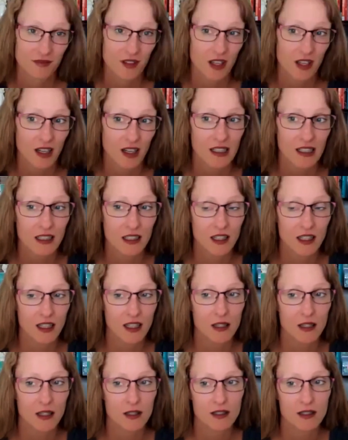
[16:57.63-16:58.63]
Yeah. And
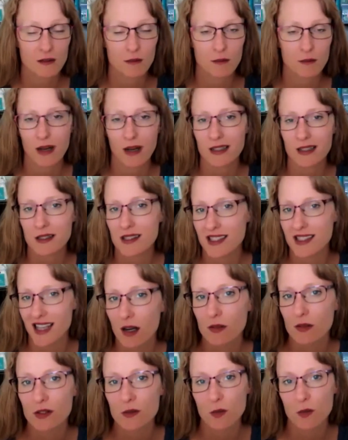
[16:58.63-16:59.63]
it might
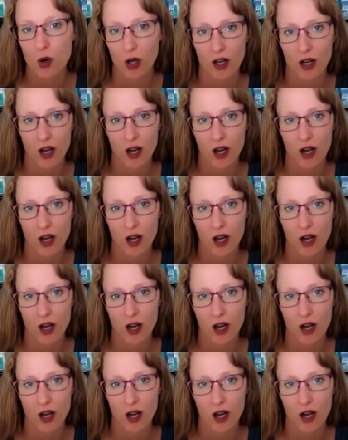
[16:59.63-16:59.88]
sound more